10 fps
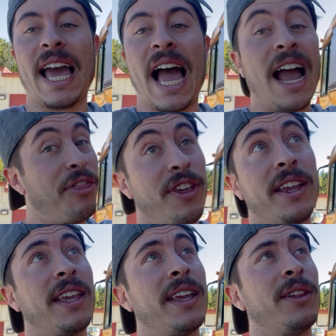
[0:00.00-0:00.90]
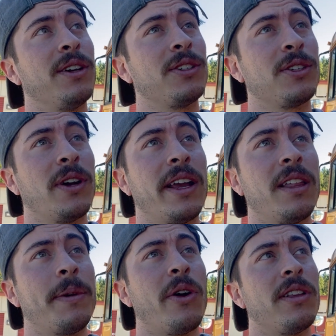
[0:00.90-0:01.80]
I think it looks great. Let
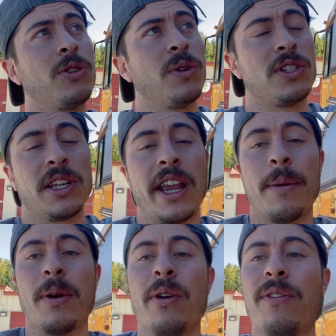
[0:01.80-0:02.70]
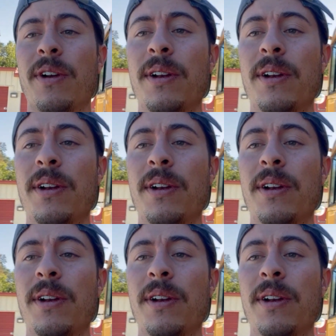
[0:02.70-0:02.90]
me go ahead and switch the camera over.